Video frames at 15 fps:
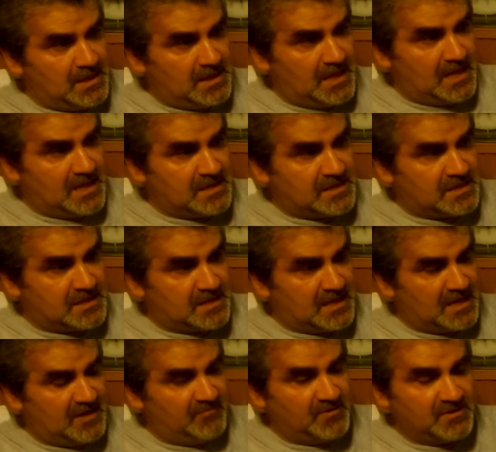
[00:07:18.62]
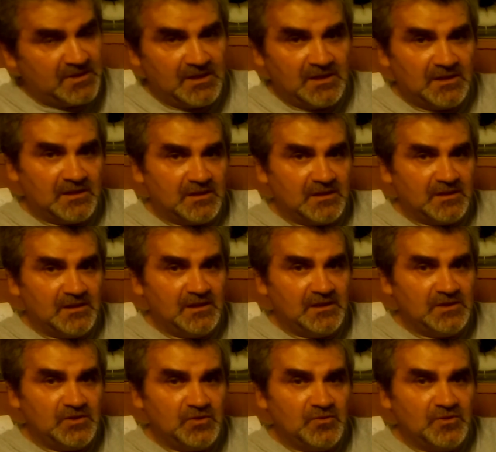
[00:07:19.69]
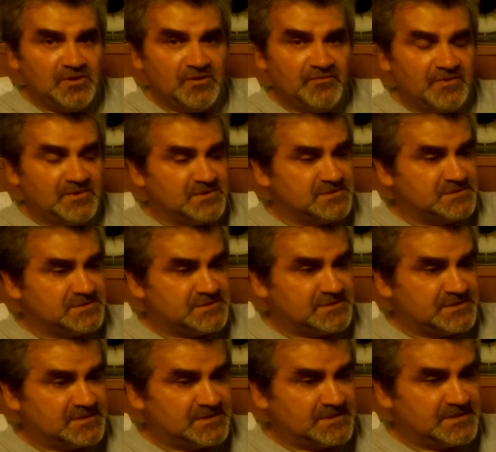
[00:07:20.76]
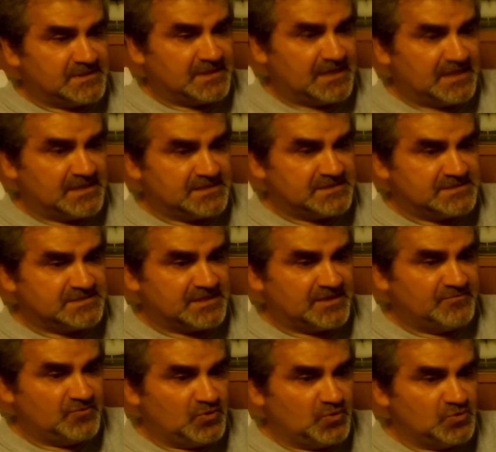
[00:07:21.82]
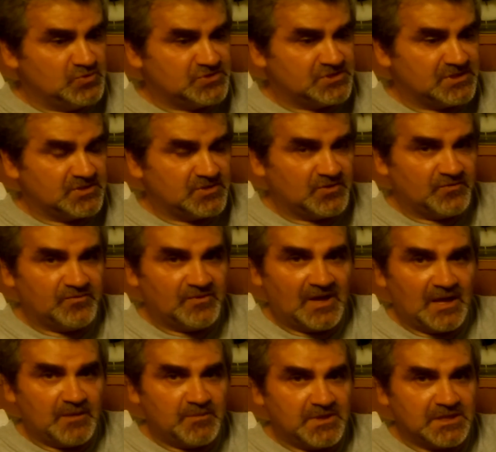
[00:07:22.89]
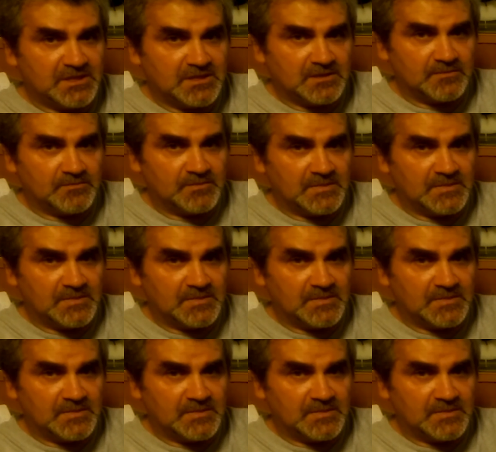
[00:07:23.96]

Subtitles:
that everything in universe has evolution of habit,